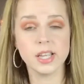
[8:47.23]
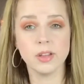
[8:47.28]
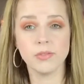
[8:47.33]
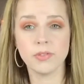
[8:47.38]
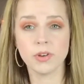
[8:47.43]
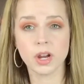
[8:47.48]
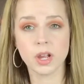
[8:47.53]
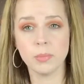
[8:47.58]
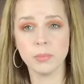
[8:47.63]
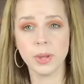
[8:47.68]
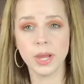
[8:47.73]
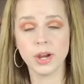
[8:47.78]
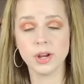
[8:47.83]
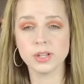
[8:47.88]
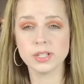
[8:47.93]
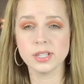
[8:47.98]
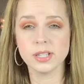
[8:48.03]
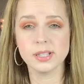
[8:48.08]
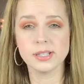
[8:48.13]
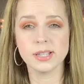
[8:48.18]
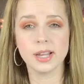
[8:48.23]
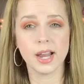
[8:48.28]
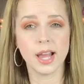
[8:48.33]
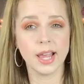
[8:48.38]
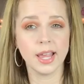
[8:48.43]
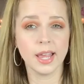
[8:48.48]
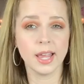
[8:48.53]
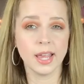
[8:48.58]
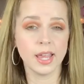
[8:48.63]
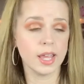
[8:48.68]
it for comparisons that
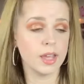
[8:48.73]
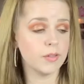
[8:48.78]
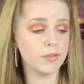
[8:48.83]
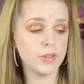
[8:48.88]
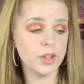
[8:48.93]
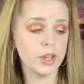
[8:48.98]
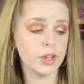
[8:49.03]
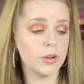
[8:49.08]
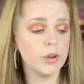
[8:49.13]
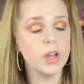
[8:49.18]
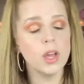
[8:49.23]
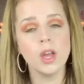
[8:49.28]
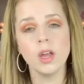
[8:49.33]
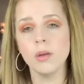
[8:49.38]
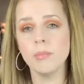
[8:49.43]
I can give you.